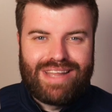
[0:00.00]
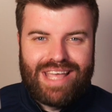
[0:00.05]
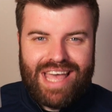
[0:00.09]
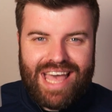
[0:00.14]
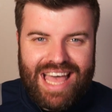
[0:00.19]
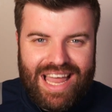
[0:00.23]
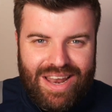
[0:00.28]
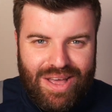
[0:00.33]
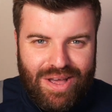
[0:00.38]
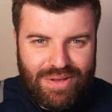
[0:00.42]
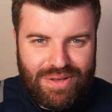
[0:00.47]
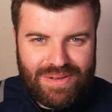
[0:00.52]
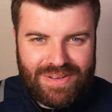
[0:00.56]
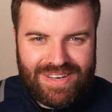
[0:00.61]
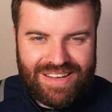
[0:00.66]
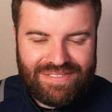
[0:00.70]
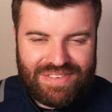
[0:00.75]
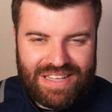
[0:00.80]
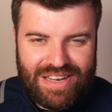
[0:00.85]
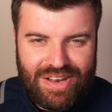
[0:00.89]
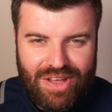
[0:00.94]
Hello, you
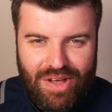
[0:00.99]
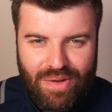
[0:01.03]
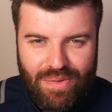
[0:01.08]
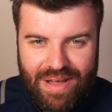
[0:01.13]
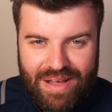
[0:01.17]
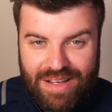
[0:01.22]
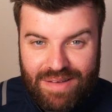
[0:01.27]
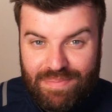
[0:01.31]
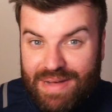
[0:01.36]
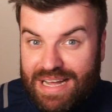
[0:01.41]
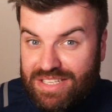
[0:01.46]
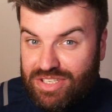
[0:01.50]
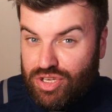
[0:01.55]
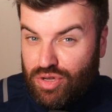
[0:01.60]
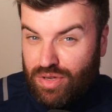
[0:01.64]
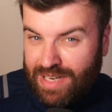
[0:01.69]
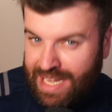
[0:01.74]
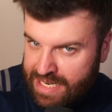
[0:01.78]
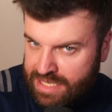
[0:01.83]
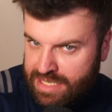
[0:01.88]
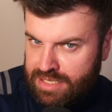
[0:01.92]
lovely lot. Welcome back to your
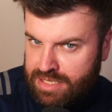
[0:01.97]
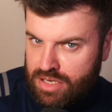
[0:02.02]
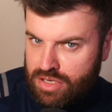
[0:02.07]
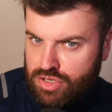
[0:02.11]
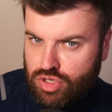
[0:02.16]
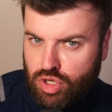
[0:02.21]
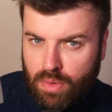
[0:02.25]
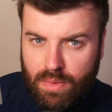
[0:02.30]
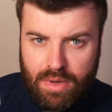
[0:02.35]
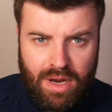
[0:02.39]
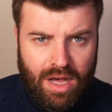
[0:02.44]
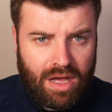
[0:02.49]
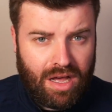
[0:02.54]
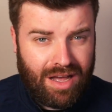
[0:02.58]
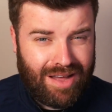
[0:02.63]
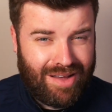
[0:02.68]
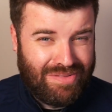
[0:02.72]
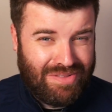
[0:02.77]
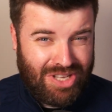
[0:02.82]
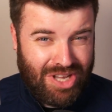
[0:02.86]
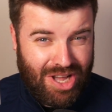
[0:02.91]
latest installment
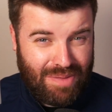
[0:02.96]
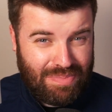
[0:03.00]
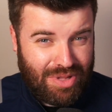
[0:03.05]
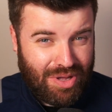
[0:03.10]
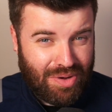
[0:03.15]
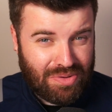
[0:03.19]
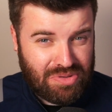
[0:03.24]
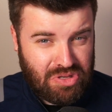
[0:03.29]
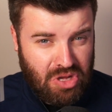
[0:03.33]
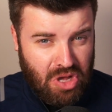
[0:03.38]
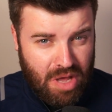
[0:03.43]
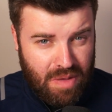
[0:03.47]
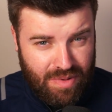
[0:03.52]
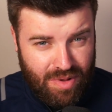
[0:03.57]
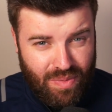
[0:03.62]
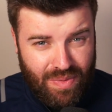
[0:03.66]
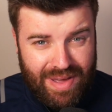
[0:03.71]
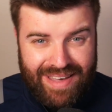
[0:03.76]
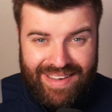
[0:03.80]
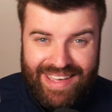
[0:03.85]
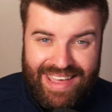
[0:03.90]
of Top Dogtober.
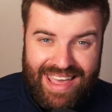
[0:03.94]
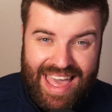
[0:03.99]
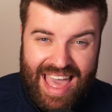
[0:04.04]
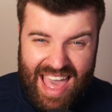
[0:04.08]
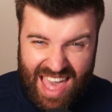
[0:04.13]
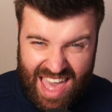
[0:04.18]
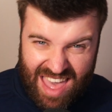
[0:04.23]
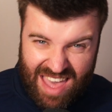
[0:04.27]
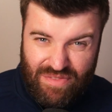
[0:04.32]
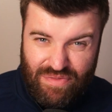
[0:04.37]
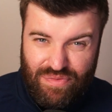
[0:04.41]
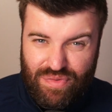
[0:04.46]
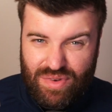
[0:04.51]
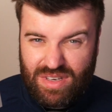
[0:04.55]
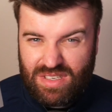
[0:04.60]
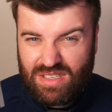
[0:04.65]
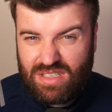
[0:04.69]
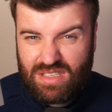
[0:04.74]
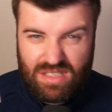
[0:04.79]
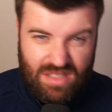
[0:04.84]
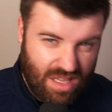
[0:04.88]
We are here every
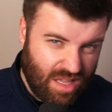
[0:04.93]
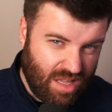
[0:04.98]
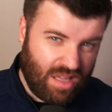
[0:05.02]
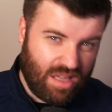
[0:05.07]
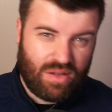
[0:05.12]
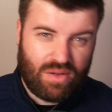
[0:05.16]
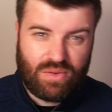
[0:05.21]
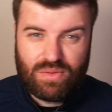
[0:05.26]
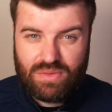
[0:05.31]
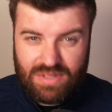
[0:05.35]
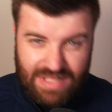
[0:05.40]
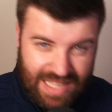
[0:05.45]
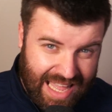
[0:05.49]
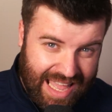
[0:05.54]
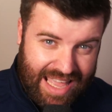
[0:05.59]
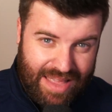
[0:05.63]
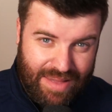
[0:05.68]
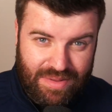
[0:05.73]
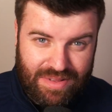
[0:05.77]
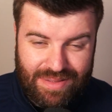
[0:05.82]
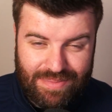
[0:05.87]
single
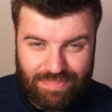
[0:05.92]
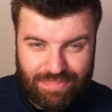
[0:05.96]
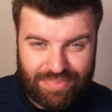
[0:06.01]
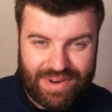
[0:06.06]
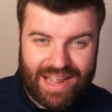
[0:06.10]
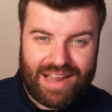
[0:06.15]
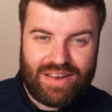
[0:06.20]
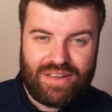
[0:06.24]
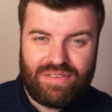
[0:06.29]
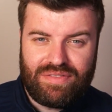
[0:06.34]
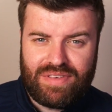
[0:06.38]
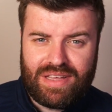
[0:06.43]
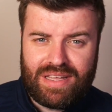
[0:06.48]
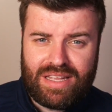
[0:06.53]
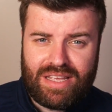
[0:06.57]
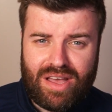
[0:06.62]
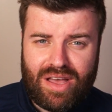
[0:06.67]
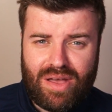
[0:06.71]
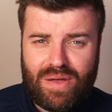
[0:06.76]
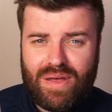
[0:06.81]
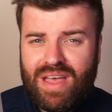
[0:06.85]
day with a brand new
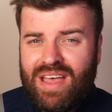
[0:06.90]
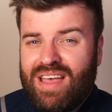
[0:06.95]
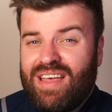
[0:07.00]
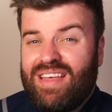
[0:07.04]
video.